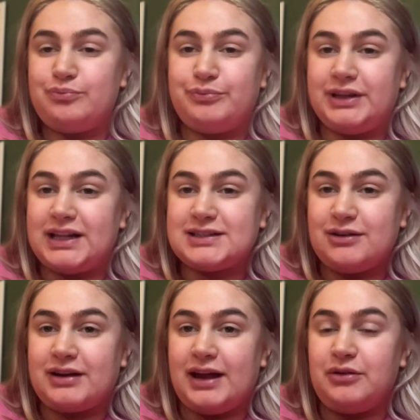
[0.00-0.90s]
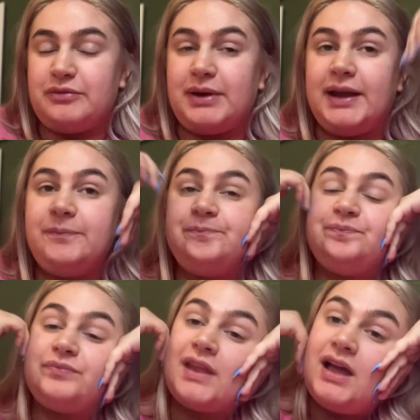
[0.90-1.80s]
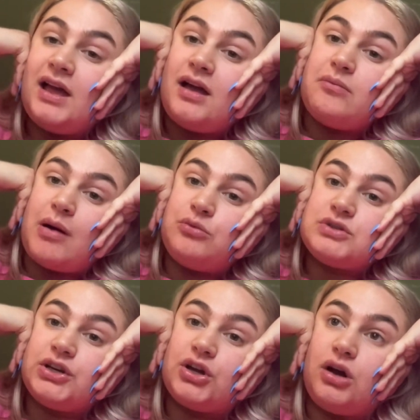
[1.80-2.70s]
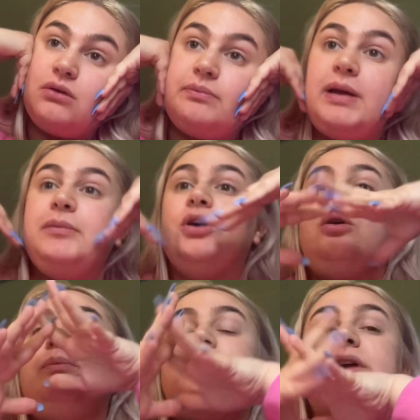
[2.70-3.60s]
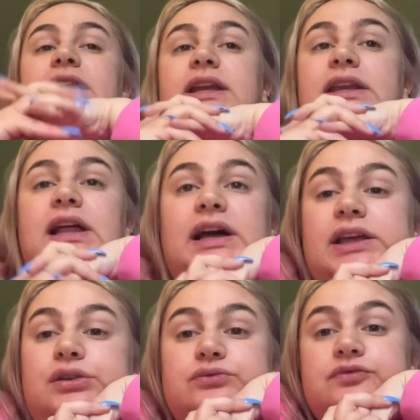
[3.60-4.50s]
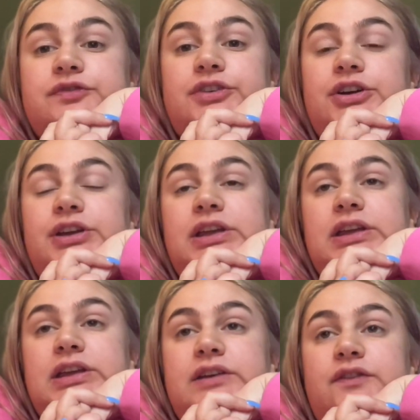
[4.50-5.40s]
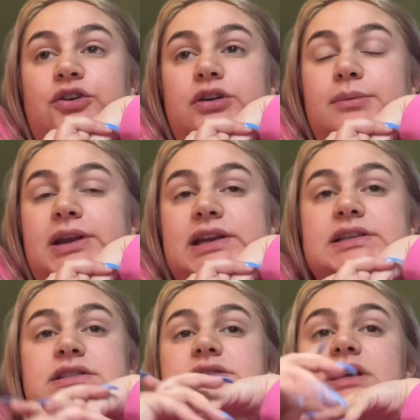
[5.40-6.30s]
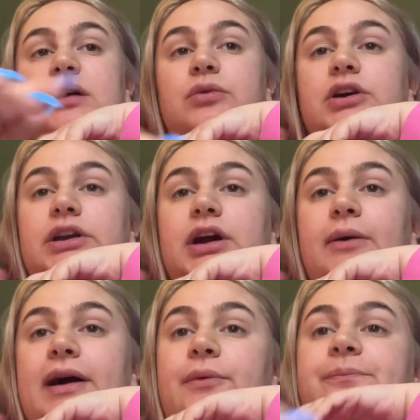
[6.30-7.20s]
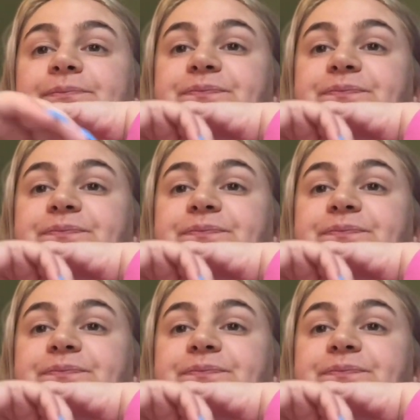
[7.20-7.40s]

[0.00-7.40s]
But that's okay with me. Mum's gonna come and pick me up in like 30-40 minutes and we're gonna go out.